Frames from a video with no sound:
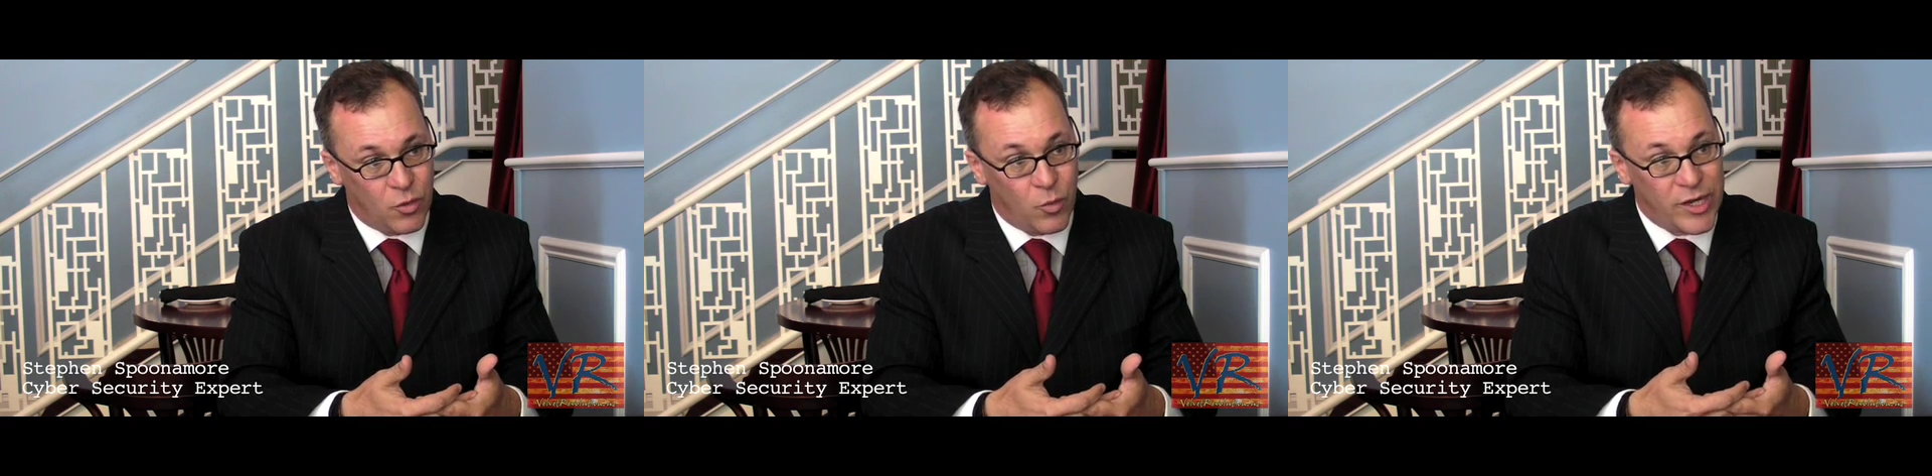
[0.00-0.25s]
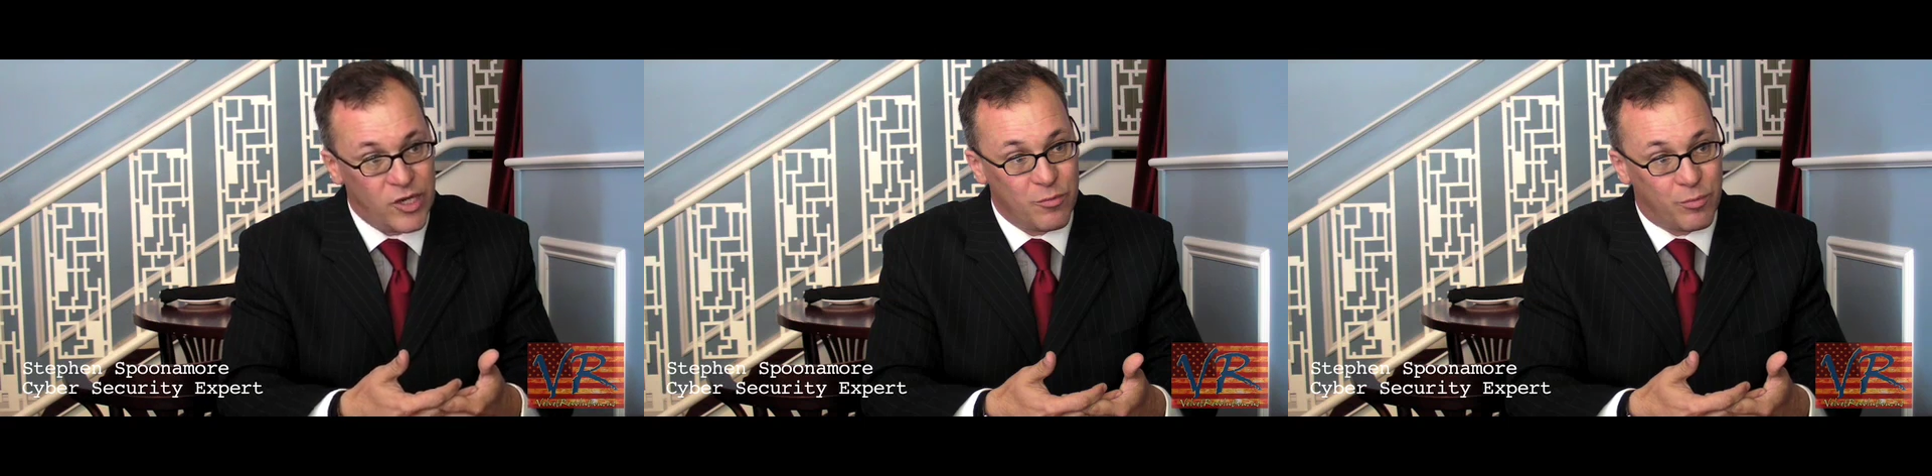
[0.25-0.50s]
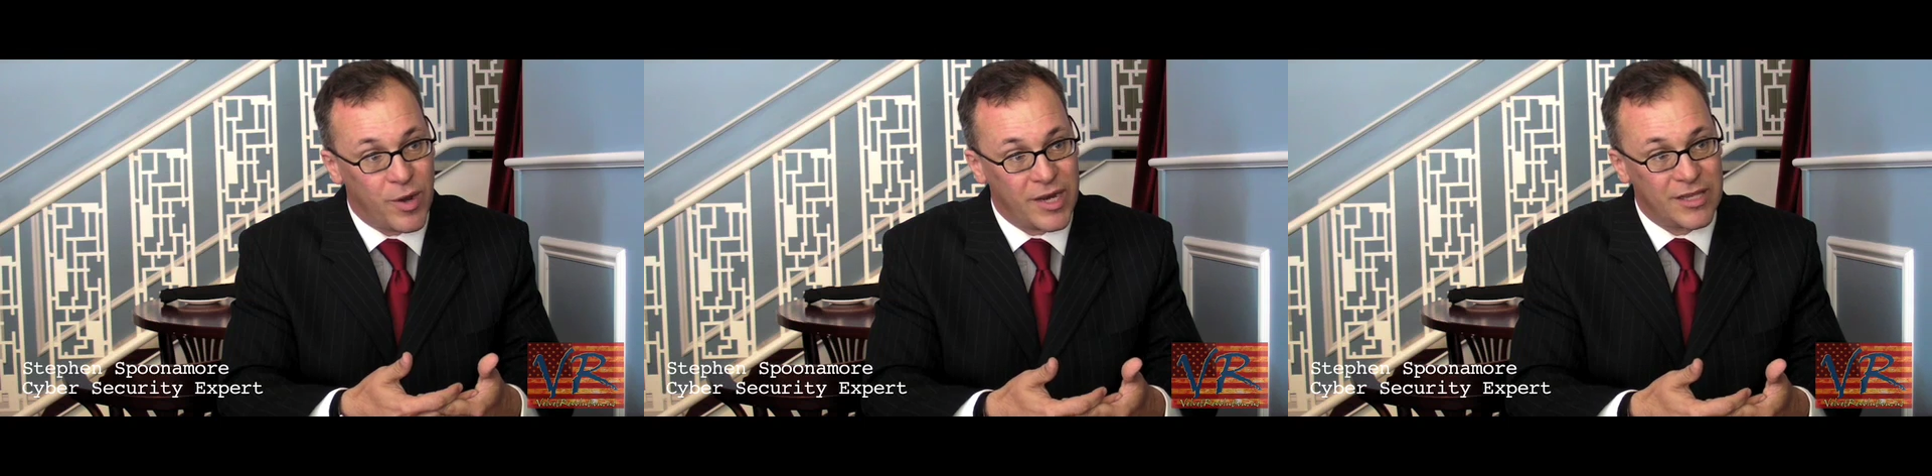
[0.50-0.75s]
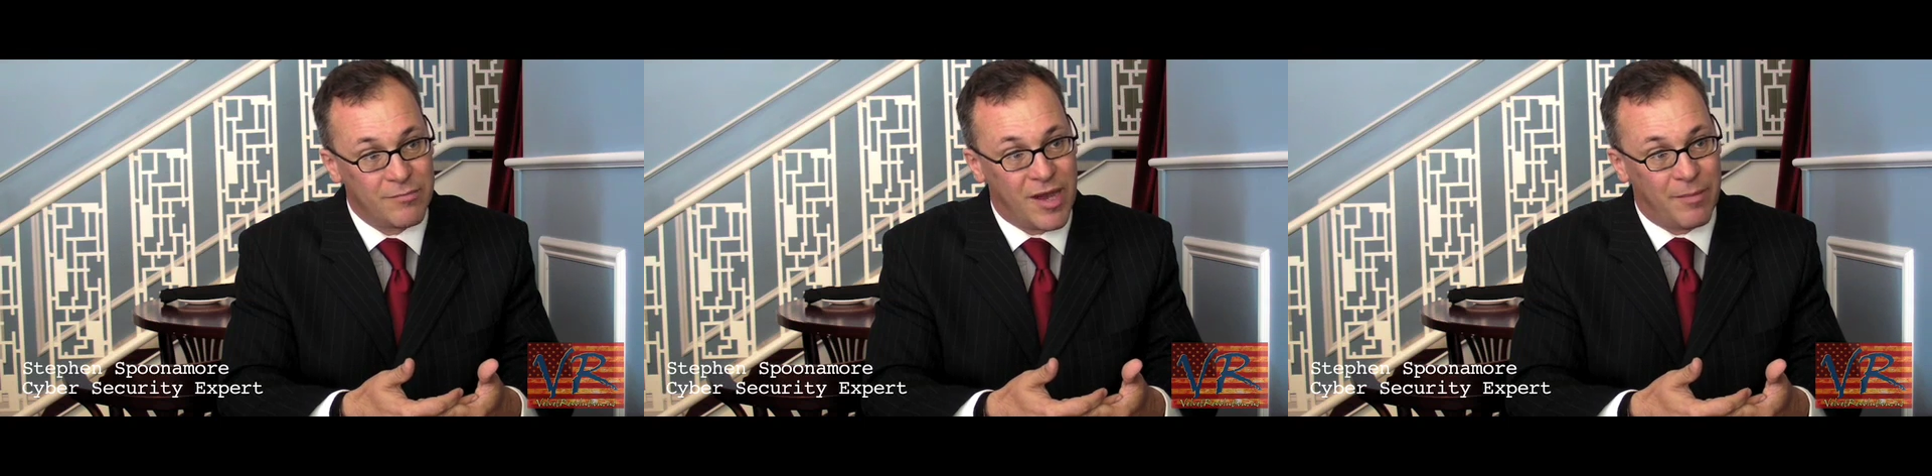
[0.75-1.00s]
when you
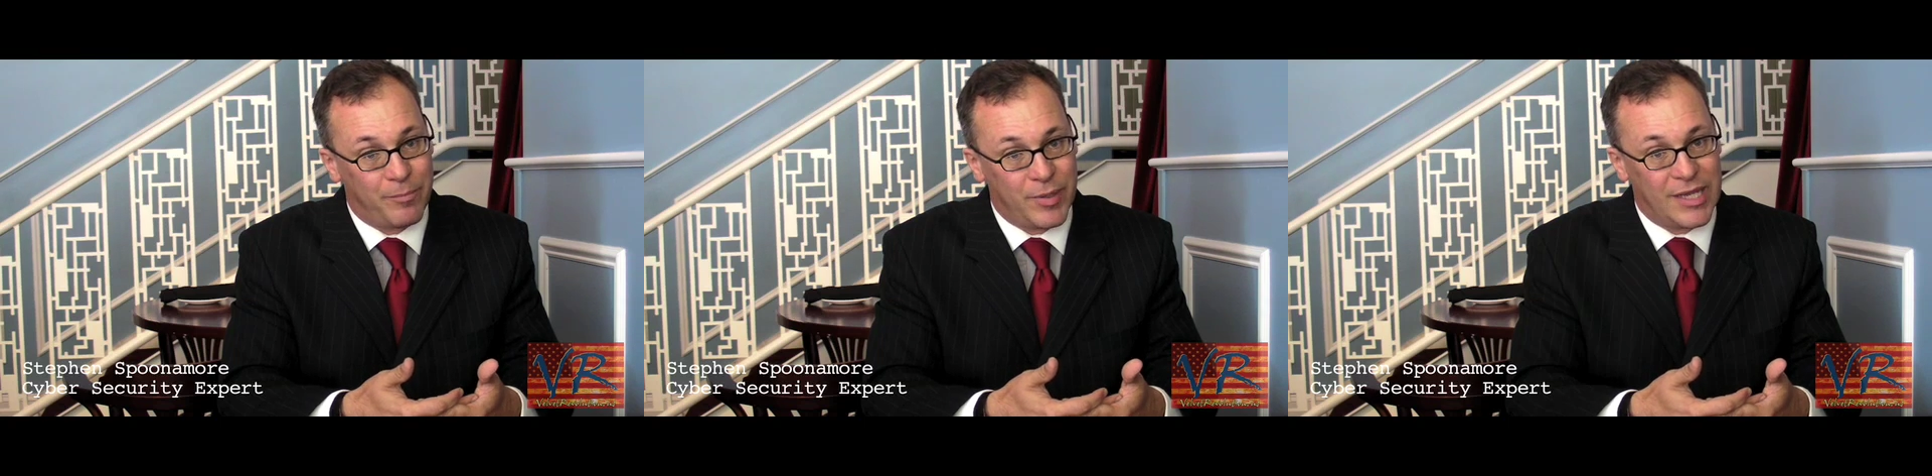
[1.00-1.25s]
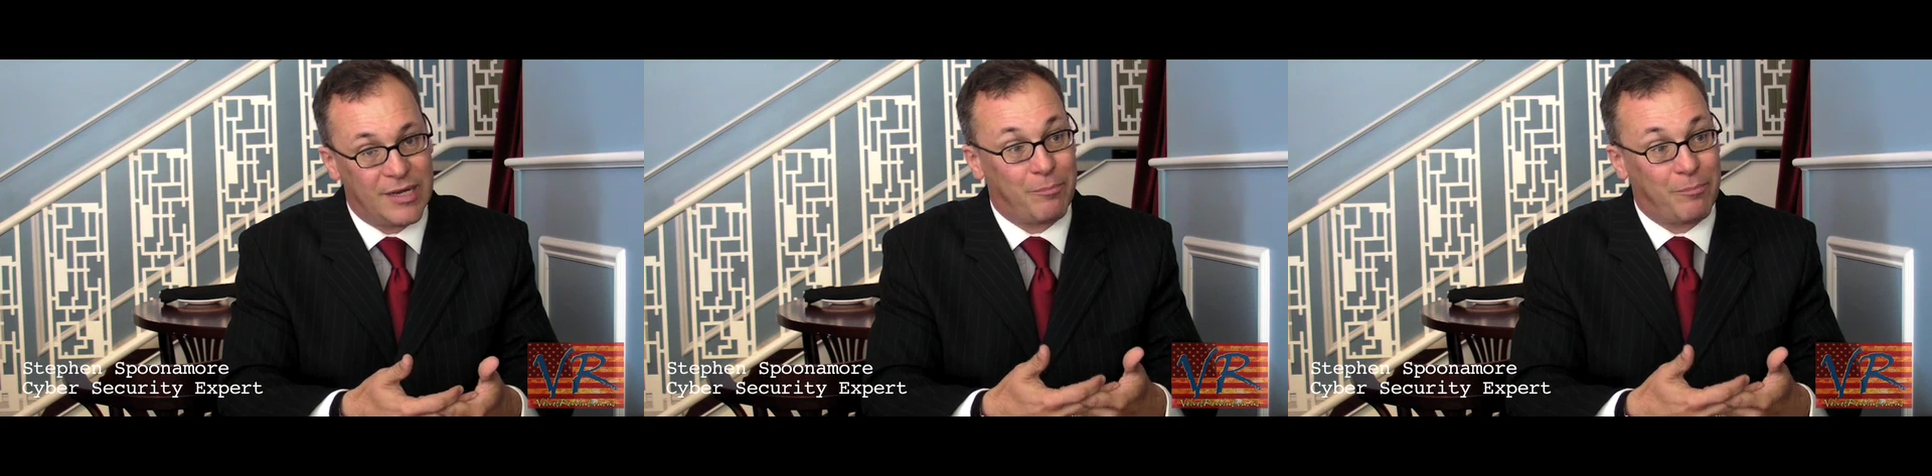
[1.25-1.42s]
bring them up in